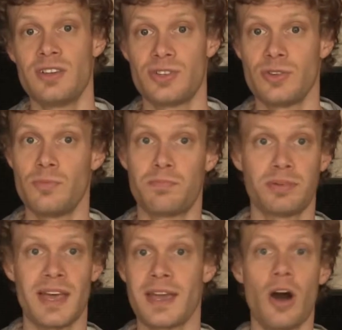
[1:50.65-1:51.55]
to
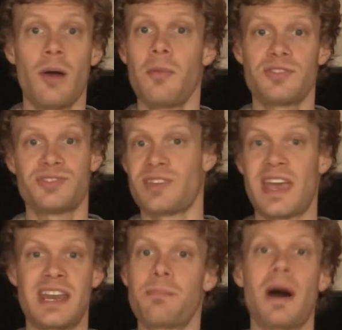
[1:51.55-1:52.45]
play almost
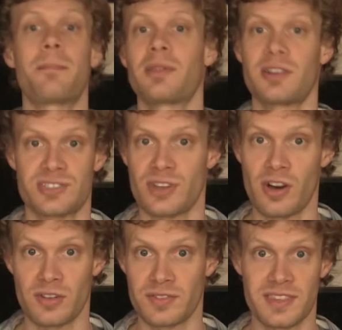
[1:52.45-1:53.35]
any popular
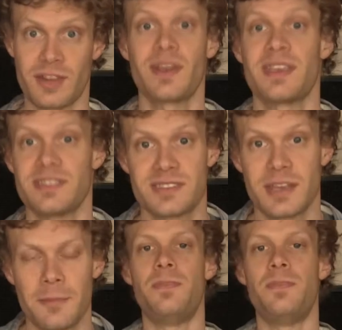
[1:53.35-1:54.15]
song that there is.